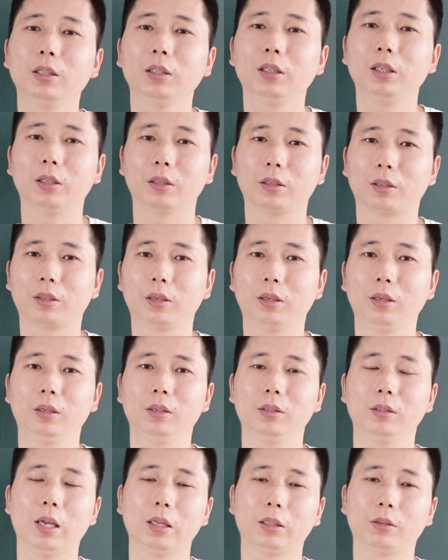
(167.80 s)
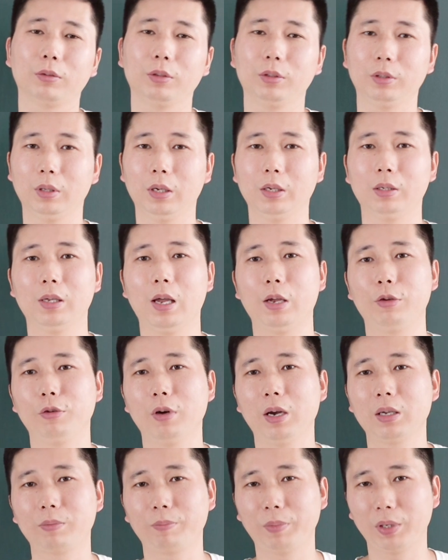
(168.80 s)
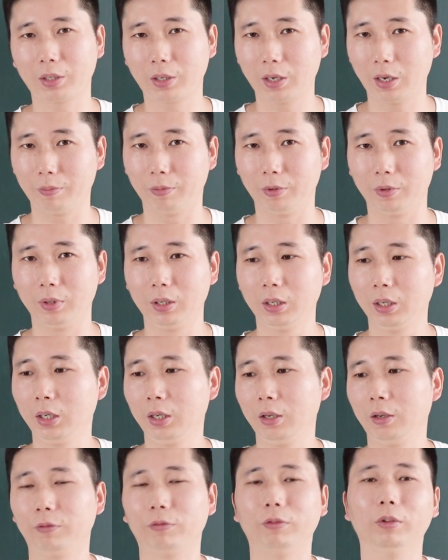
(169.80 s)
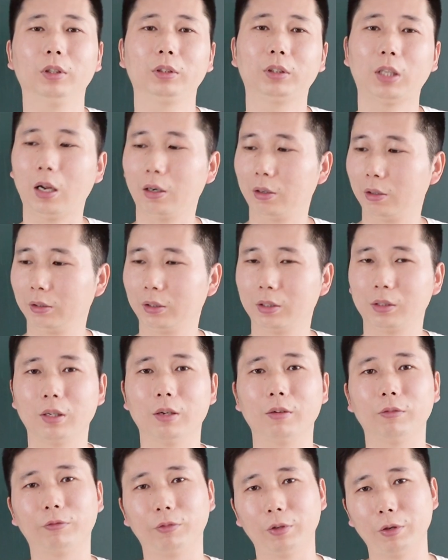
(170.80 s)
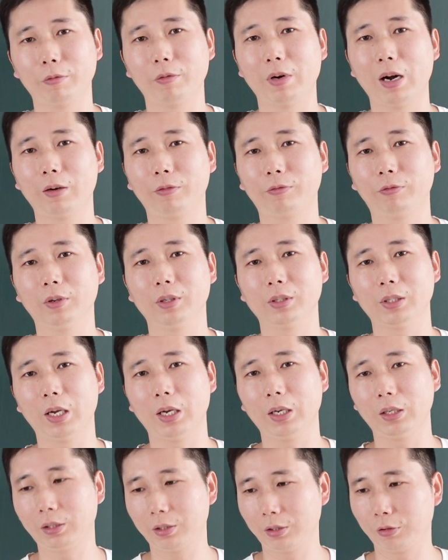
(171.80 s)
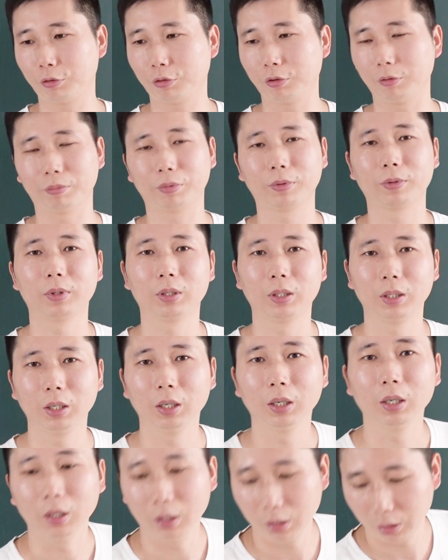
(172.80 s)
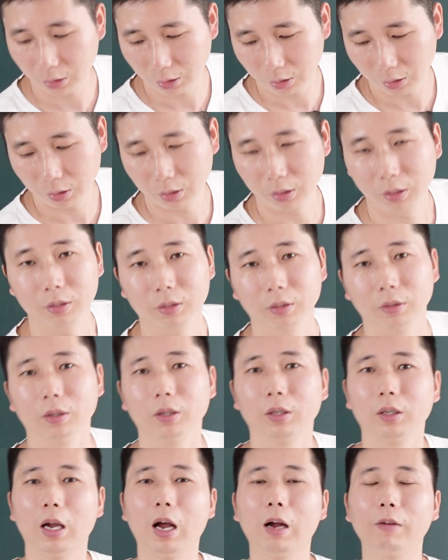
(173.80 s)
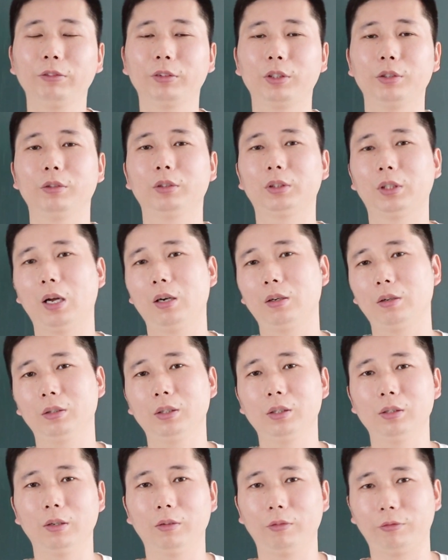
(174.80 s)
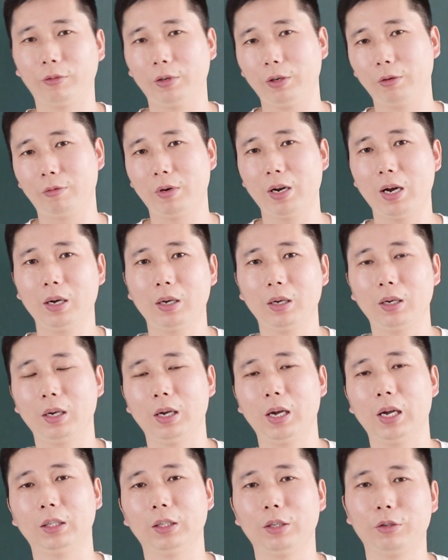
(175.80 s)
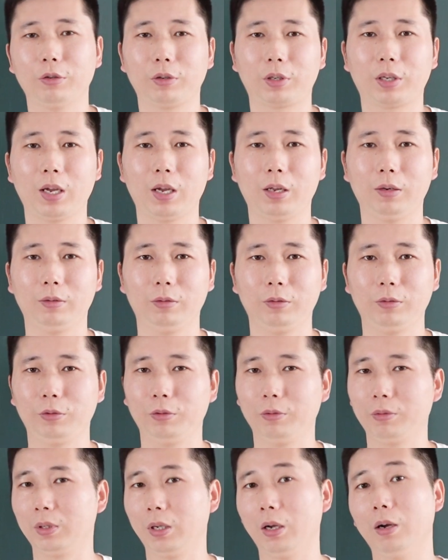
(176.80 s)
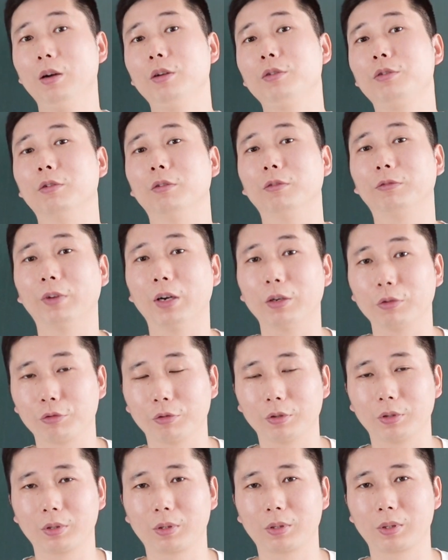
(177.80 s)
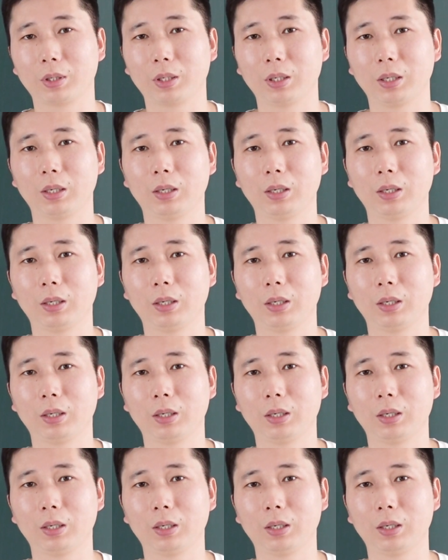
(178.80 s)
link, that is a USB cable, for download the firmware for the AT chip. So after you download the firmware, and you can use all new functions.